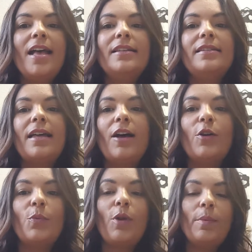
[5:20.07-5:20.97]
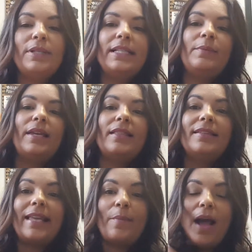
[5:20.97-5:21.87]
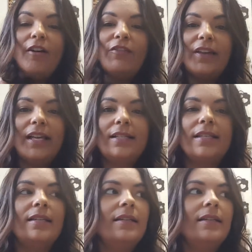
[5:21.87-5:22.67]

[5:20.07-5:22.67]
So you'll probably see me in the same outfit.